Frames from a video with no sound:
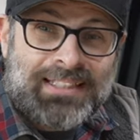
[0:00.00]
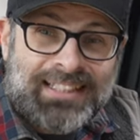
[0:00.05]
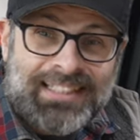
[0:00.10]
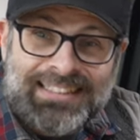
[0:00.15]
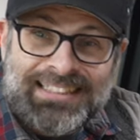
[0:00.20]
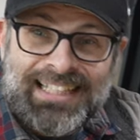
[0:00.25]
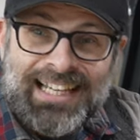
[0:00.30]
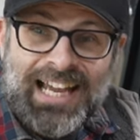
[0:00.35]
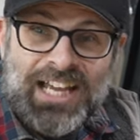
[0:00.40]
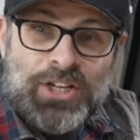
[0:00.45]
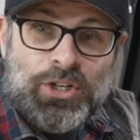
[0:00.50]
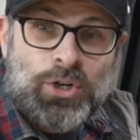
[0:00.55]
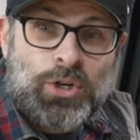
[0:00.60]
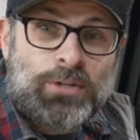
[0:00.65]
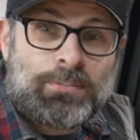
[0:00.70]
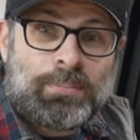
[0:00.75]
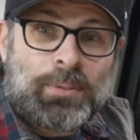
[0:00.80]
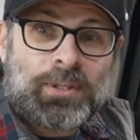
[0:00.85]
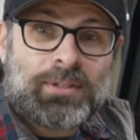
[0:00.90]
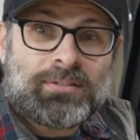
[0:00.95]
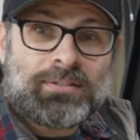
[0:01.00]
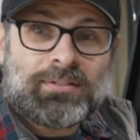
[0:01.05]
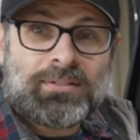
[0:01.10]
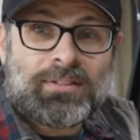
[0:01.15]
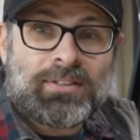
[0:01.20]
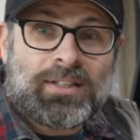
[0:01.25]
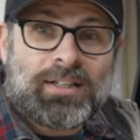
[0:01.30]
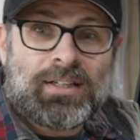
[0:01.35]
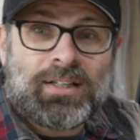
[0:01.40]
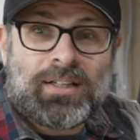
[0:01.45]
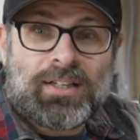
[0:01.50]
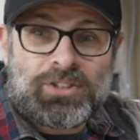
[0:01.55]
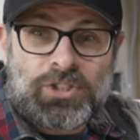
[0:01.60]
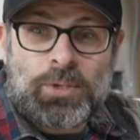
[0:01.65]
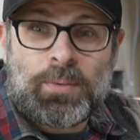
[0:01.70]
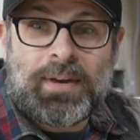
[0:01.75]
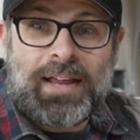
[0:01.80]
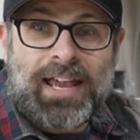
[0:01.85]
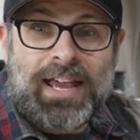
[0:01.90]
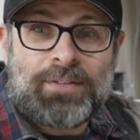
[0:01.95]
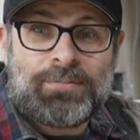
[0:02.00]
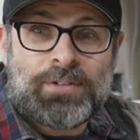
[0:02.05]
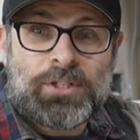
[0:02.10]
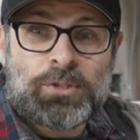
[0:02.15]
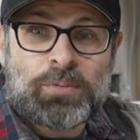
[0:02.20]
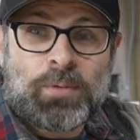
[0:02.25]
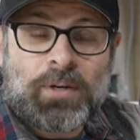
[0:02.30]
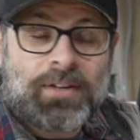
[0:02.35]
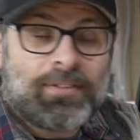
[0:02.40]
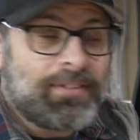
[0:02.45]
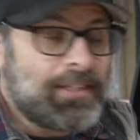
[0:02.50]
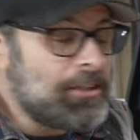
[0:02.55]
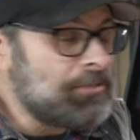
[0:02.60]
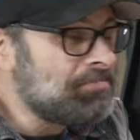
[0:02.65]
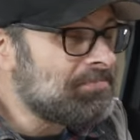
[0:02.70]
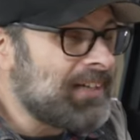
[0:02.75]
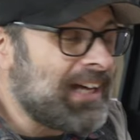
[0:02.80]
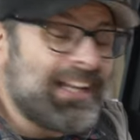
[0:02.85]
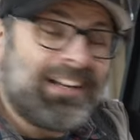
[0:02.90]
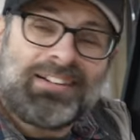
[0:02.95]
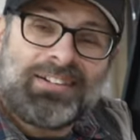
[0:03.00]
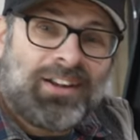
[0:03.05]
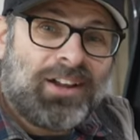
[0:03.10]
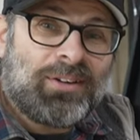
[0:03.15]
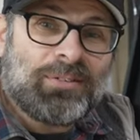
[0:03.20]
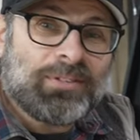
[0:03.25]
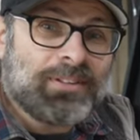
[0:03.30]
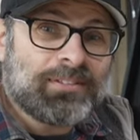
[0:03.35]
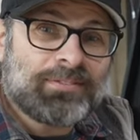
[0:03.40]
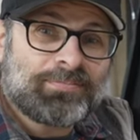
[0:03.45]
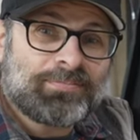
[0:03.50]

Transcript: Let's say I could put a 2.5 inch one in there. I don't know.